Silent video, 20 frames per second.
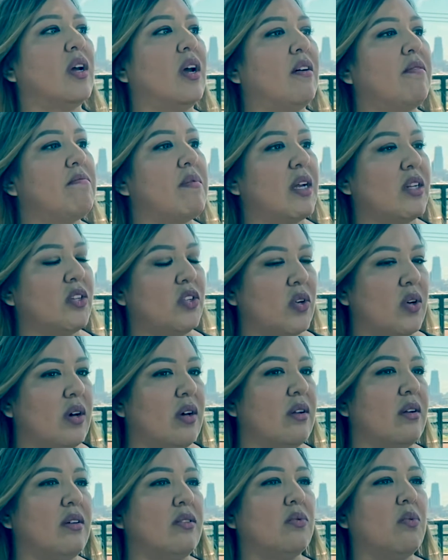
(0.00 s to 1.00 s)
of mental
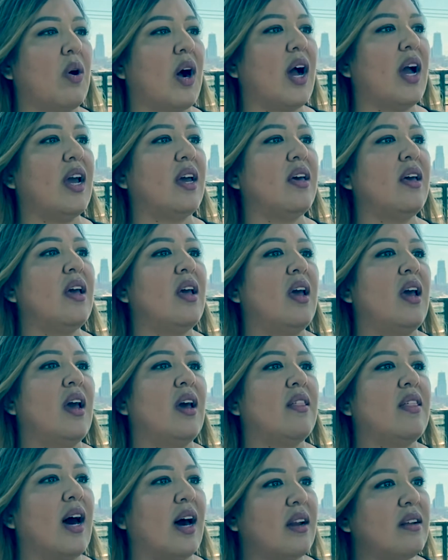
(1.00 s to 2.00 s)
illness. Why
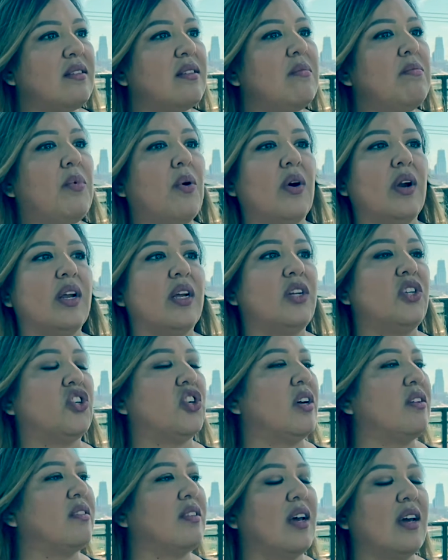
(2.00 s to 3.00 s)
that is important,
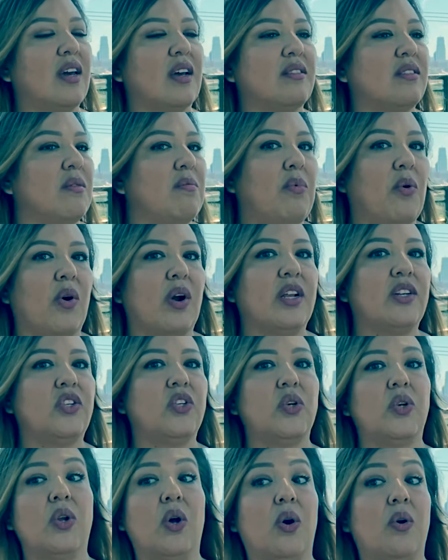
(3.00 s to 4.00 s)
just like it's important
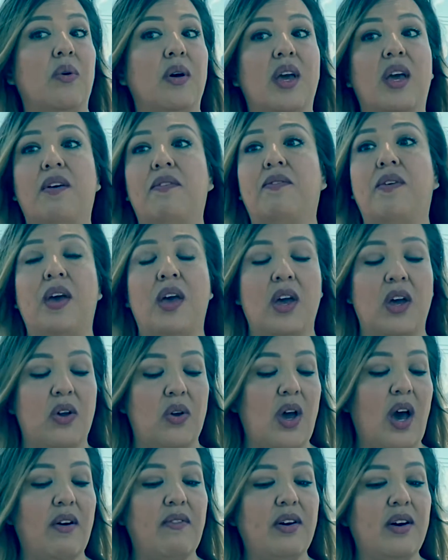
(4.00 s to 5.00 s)
to know if
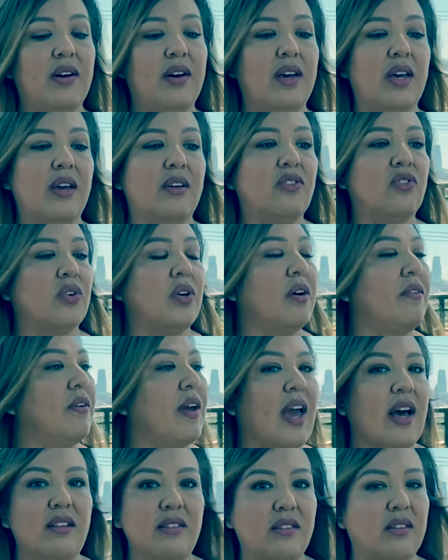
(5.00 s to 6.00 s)
you have a history of
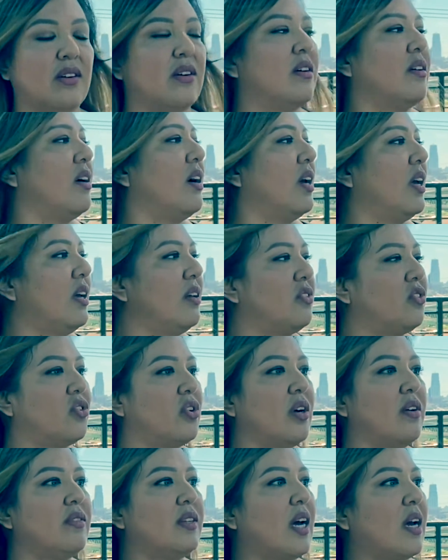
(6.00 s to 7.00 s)
cancer, a
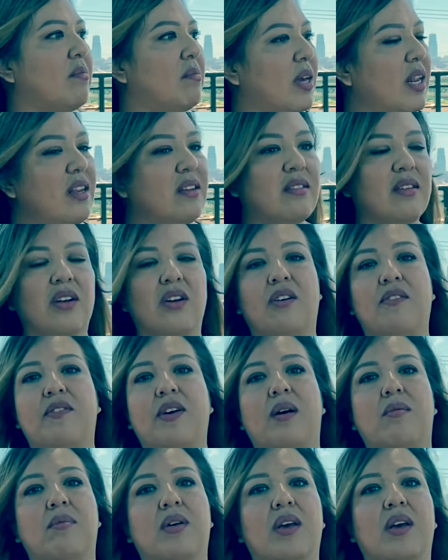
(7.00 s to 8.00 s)
history of diabetes in your
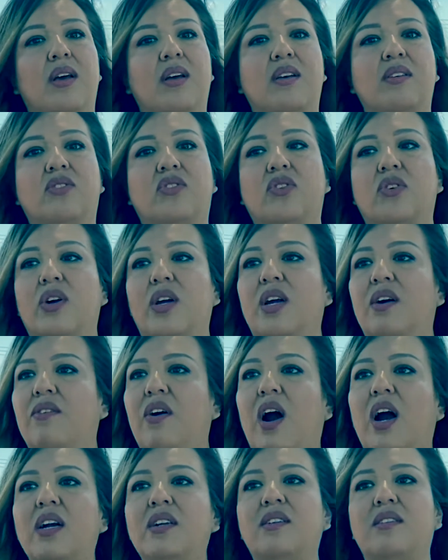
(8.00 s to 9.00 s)
family, a history of
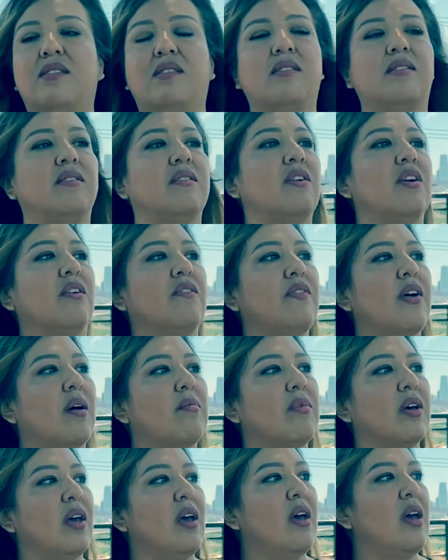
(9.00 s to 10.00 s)
heart disease in your
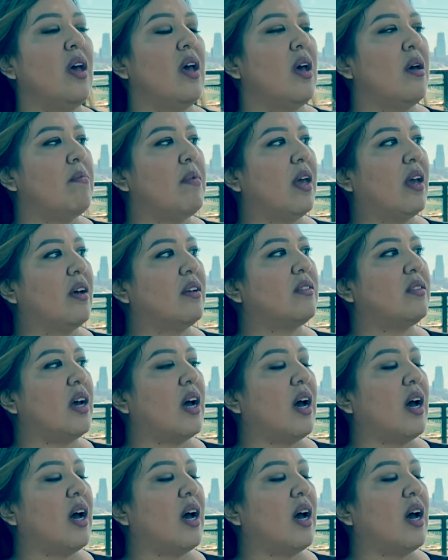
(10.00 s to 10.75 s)
family. Because